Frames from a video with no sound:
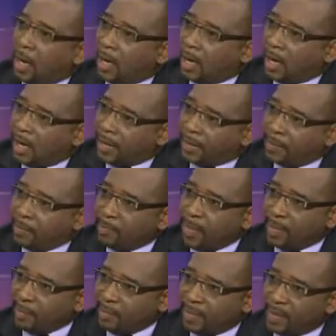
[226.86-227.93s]
are the
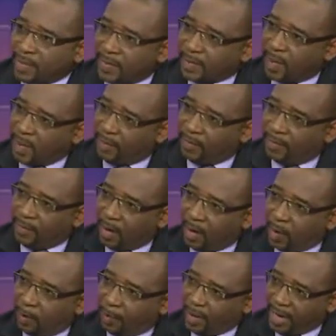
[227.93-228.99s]
members of
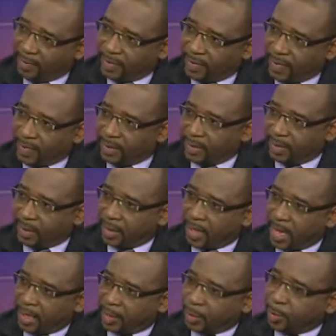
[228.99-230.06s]
our private sector,
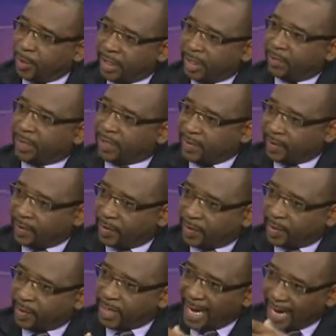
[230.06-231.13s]
and you deal with a certain
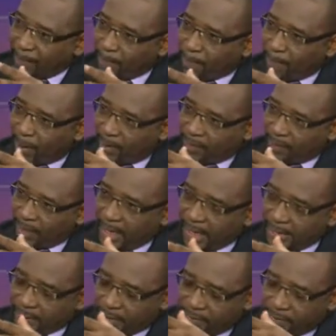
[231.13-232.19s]
type of
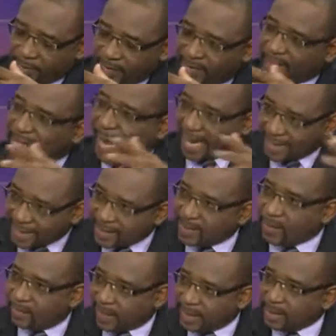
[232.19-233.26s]
client, a certain size
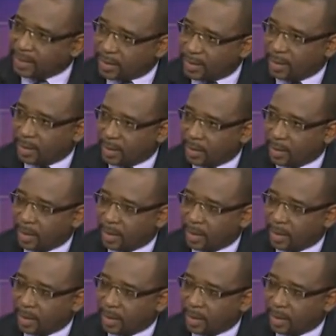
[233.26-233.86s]
of entity,